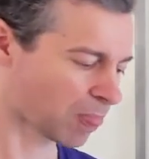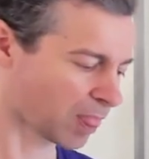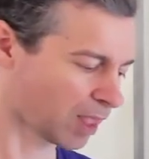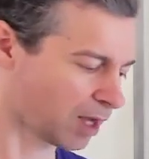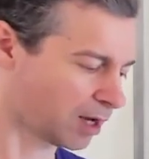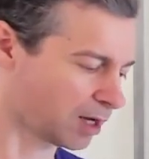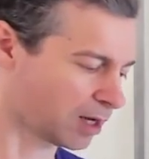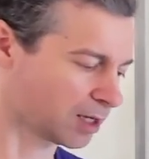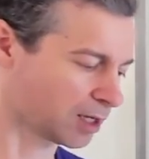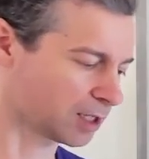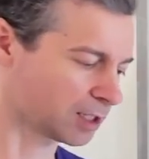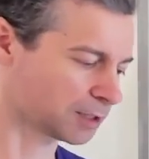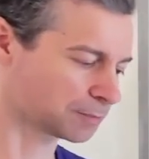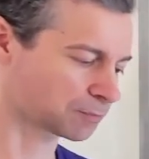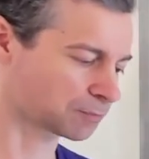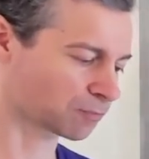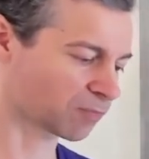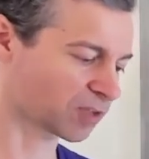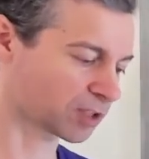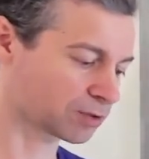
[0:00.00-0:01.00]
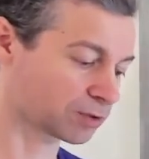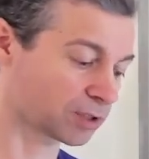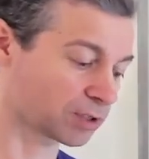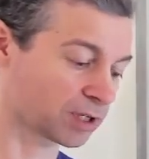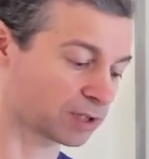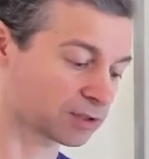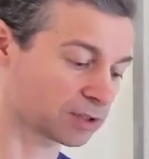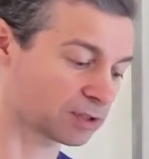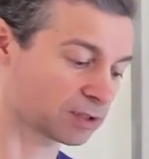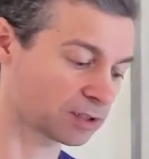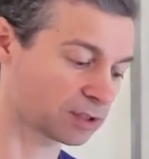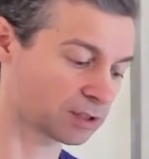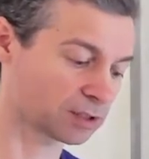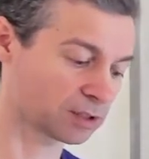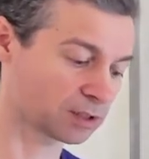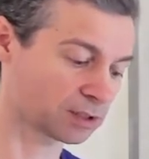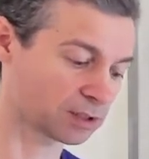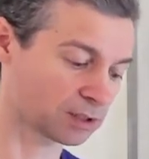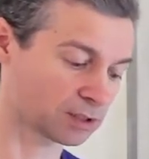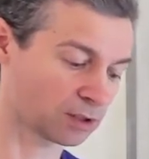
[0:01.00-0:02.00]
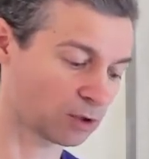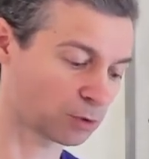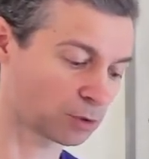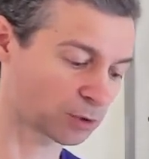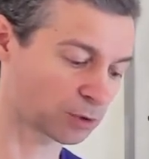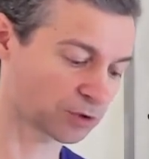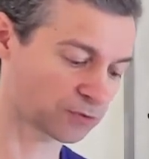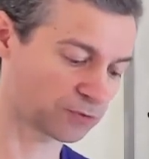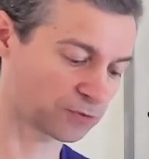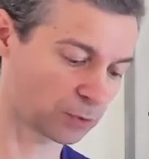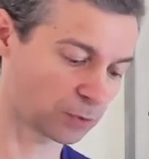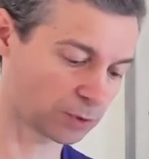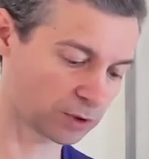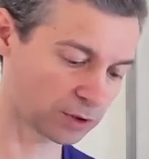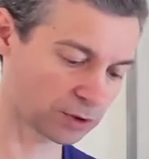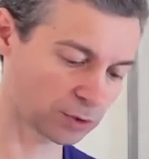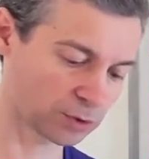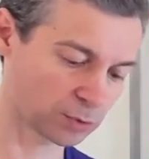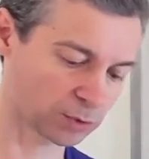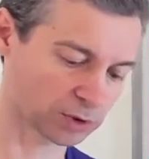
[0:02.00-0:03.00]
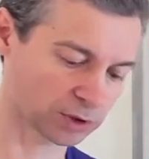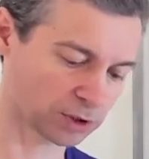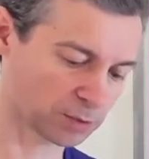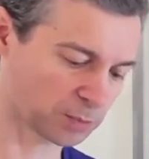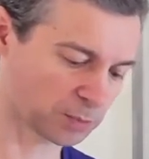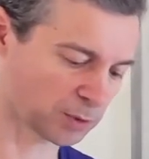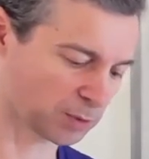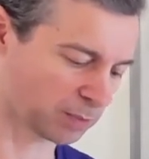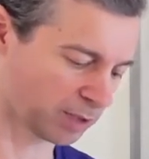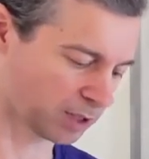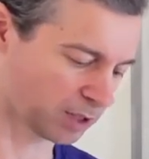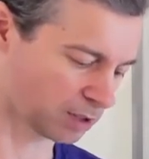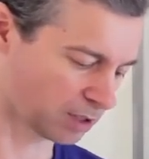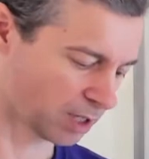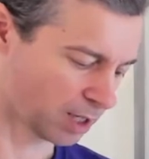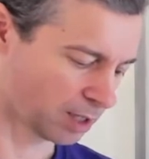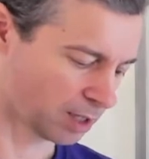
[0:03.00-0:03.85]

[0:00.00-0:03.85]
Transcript: So yes, in the homework 4, you will implement